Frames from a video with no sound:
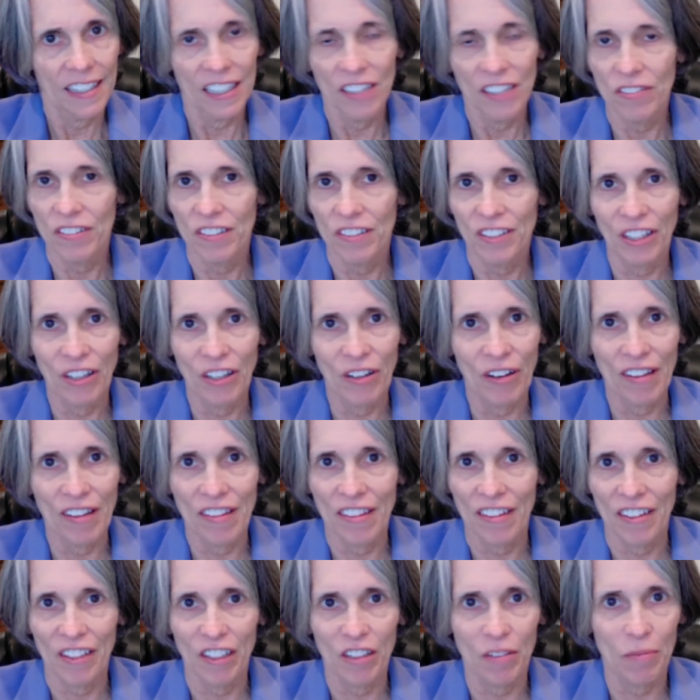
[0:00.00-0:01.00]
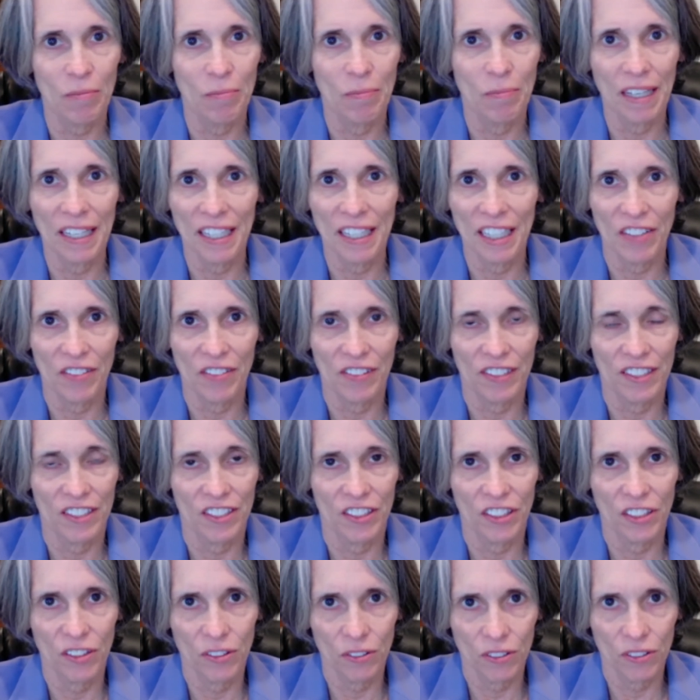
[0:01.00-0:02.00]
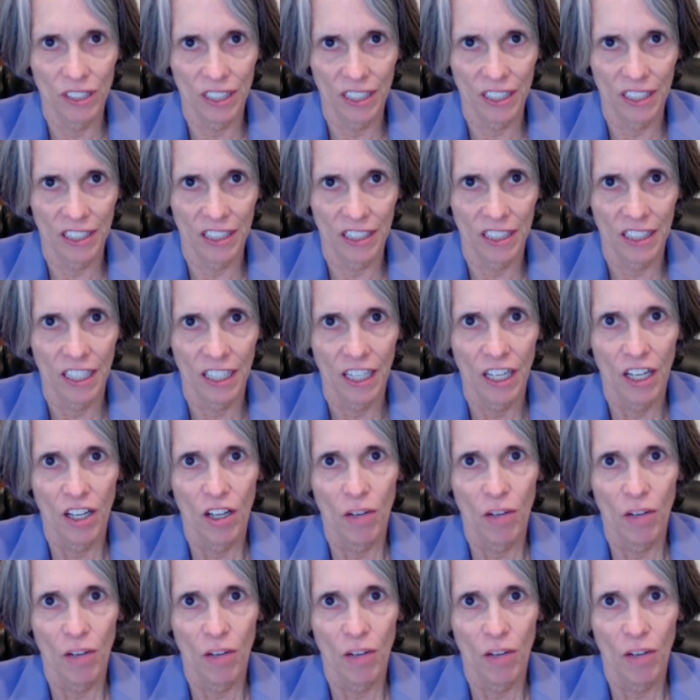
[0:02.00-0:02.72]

even though I think many of us use it.